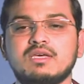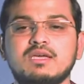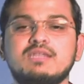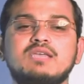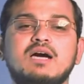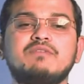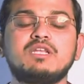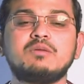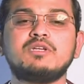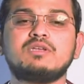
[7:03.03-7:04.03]
It is
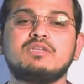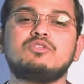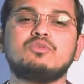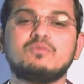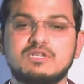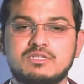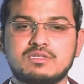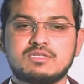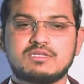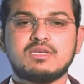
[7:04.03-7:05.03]
available in two
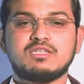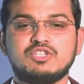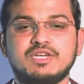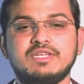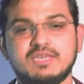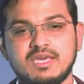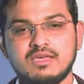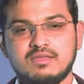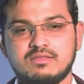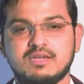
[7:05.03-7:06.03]
versions:
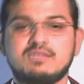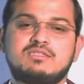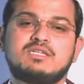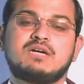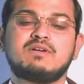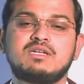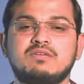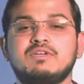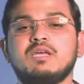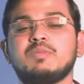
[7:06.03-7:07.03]
JDK, that is Java
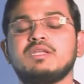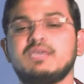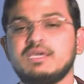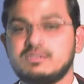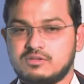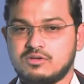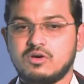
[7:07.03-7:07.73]
Development Kit,